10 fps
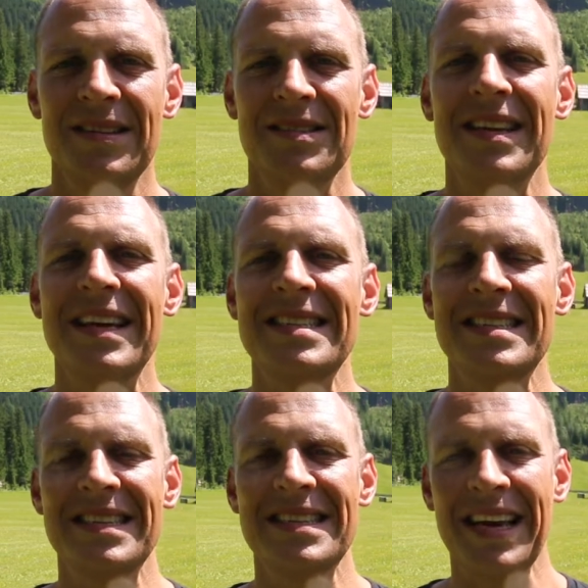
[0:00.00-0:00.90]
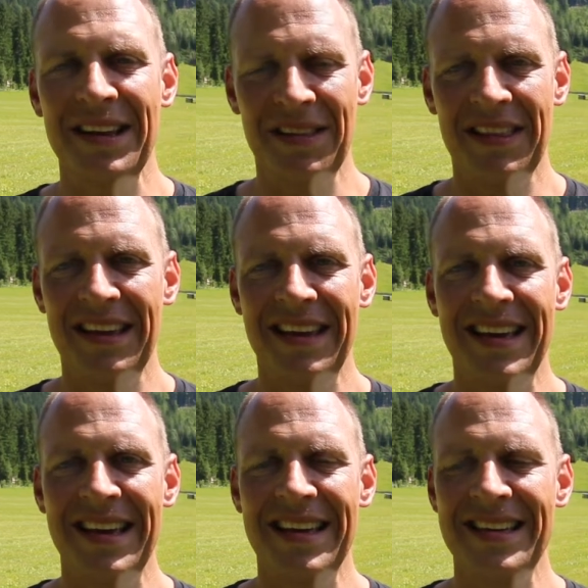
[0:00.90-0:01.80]
Today's second thing
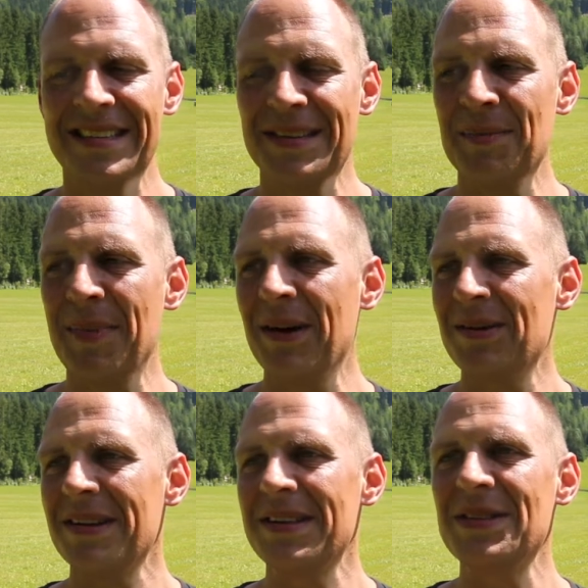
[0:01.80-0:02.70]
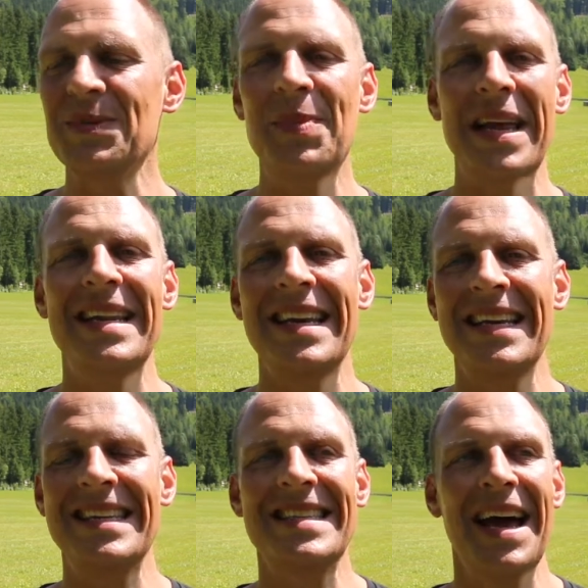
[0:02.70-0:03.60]
is about
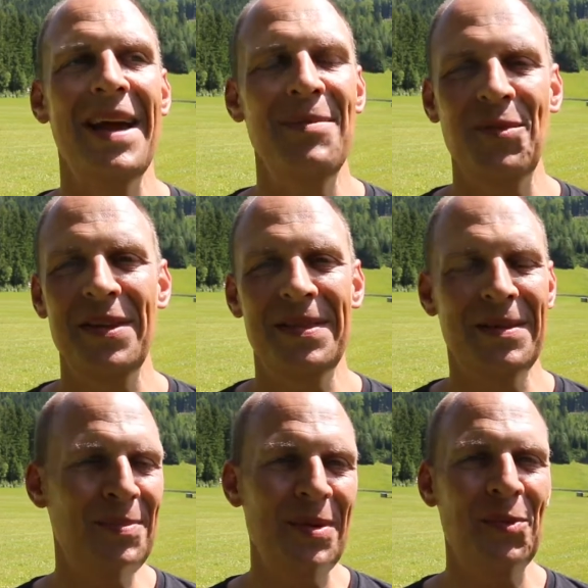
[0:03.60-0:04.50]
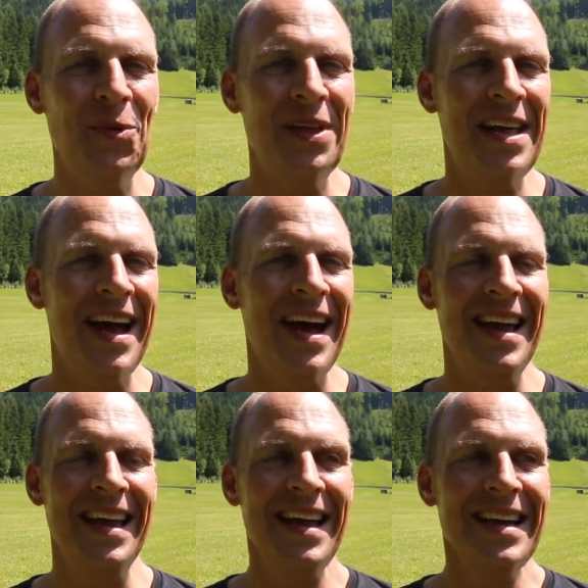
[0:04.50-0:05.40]
spending time with the people that
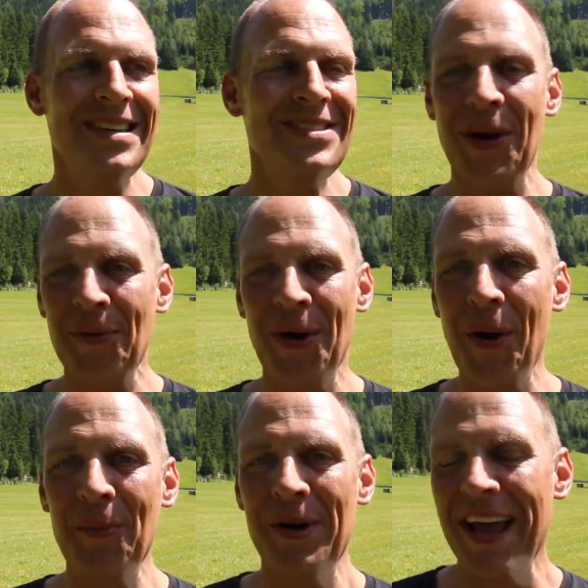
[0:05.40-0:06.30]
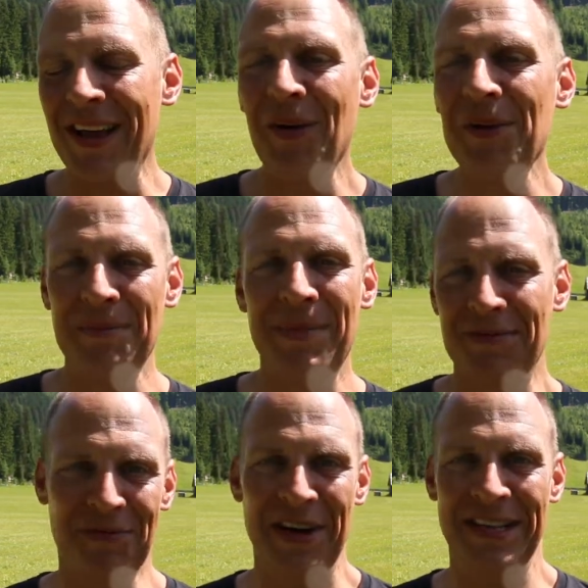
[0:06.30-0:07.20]
I don't know, but I call them
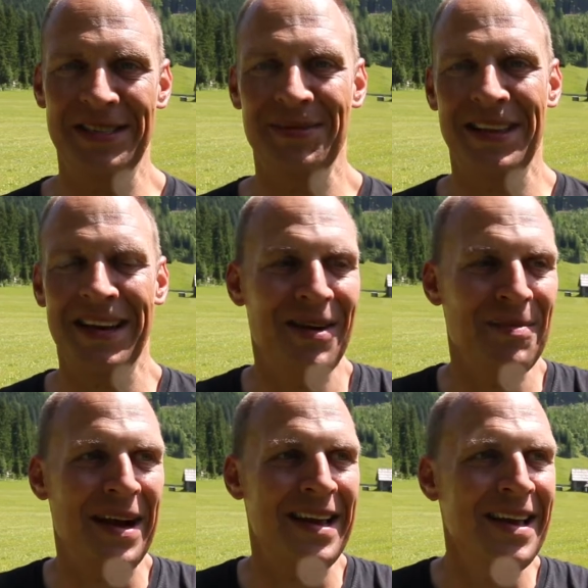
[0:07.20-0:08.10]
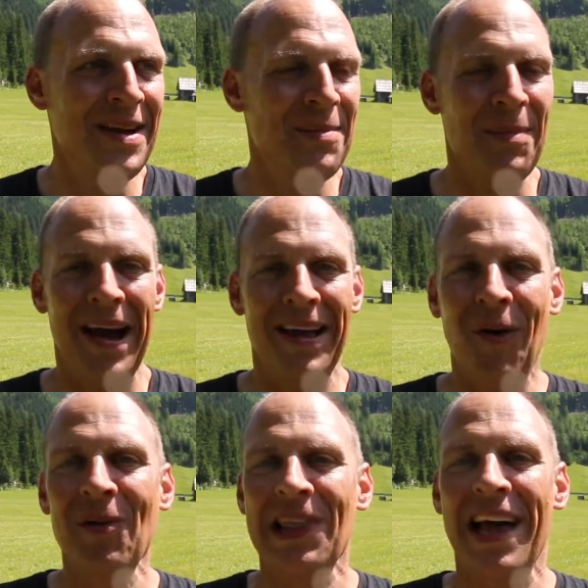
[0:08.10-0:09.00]
my friends. They are my
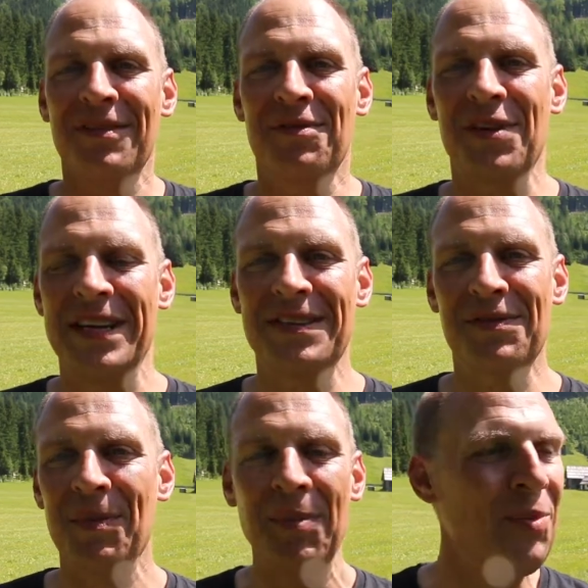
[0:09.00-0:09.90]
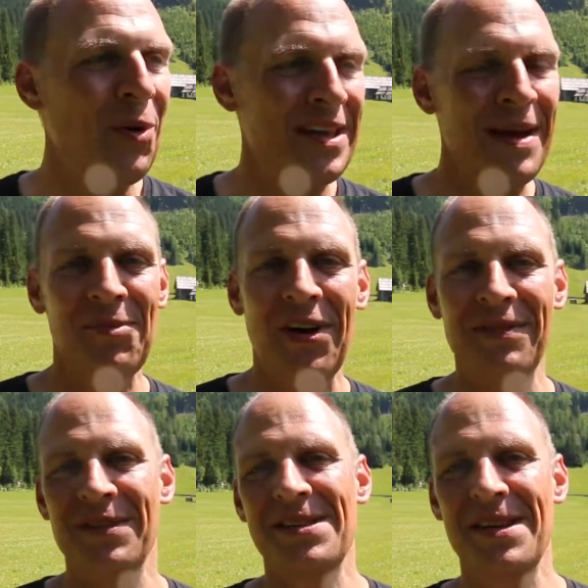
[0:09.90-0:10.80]
online friends from Board Game
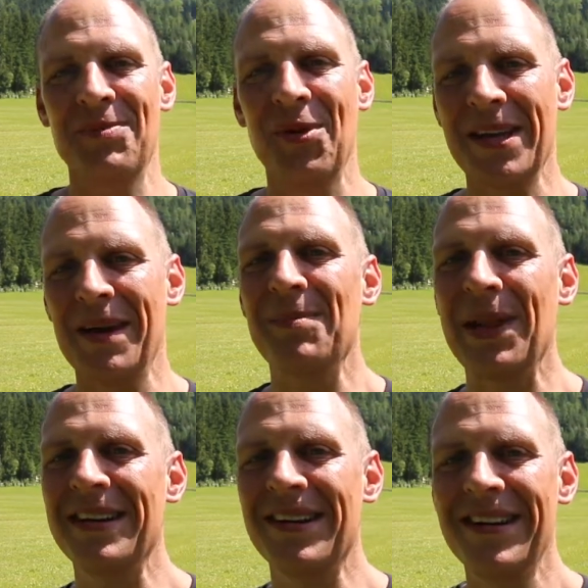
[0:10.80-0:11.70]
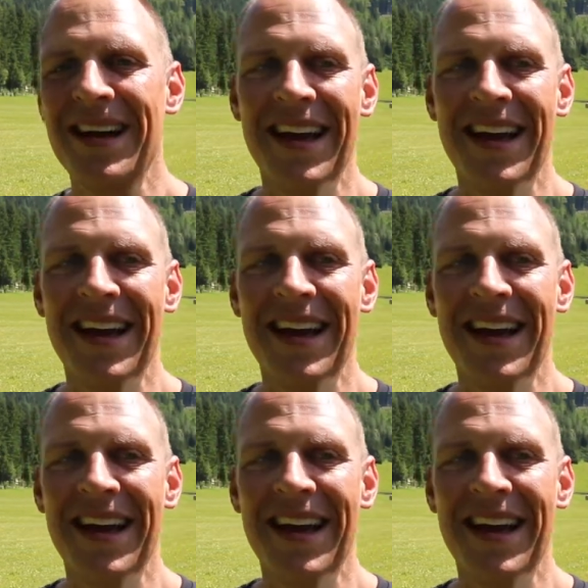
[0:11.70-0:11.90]
Breakfast and Board Game Blender.